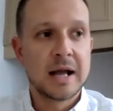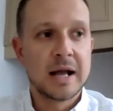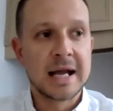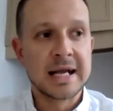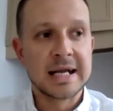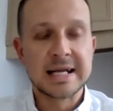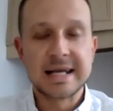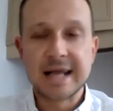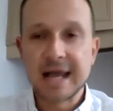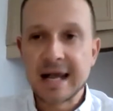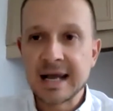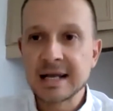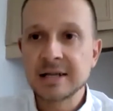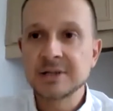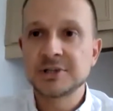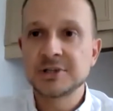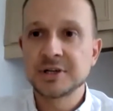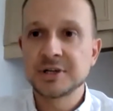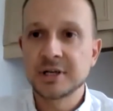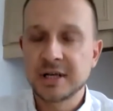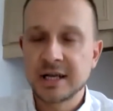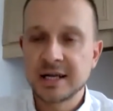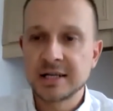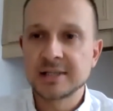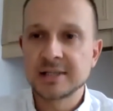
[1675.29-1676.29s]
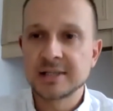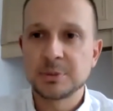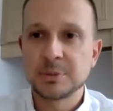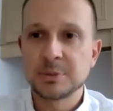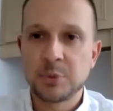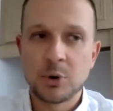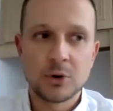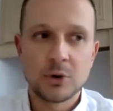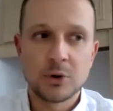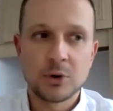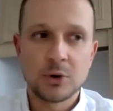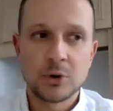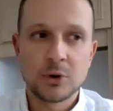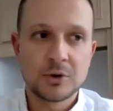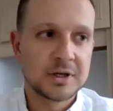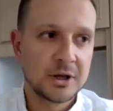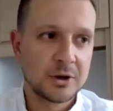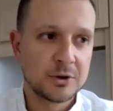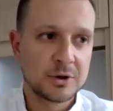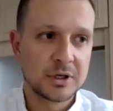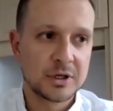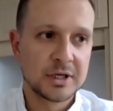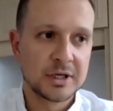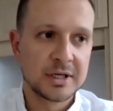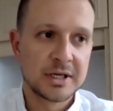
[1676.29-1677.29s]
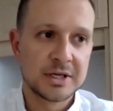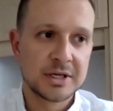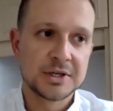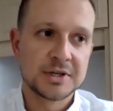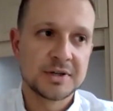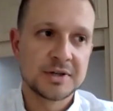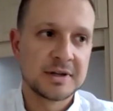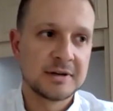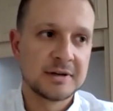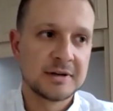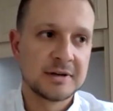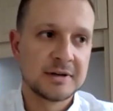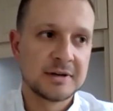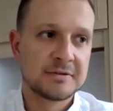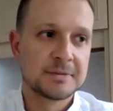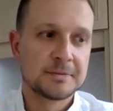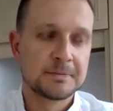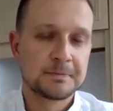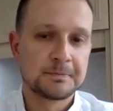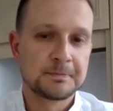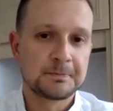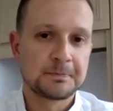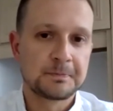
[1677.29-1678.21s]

engaging in supporting local initiatives.